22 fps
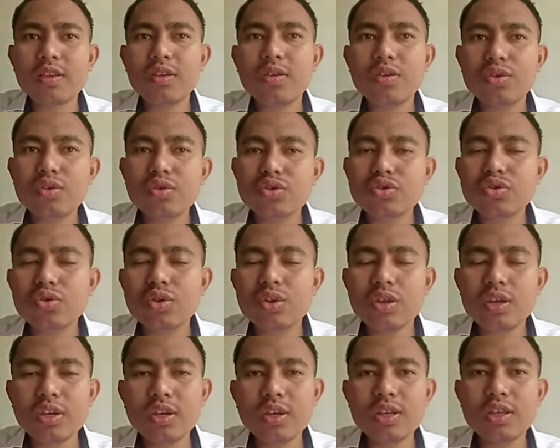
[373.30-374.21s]
You should
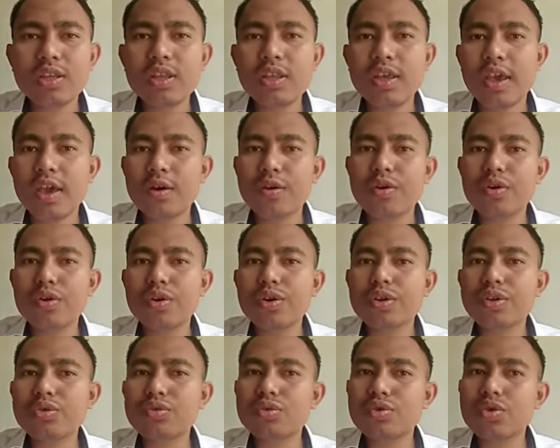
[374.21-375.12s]
eat
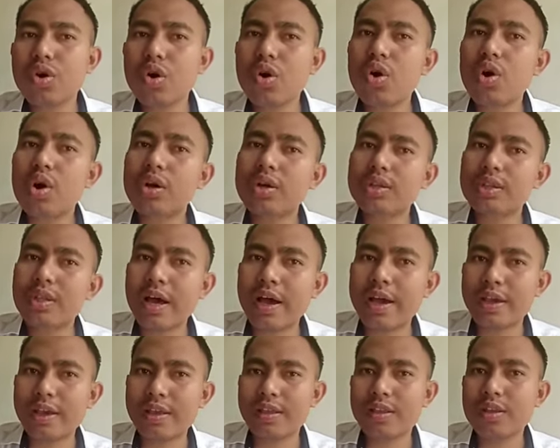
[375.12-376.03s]
according to your
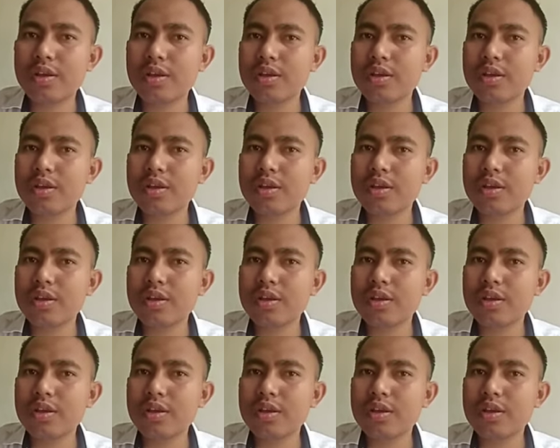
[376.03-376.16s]
diet.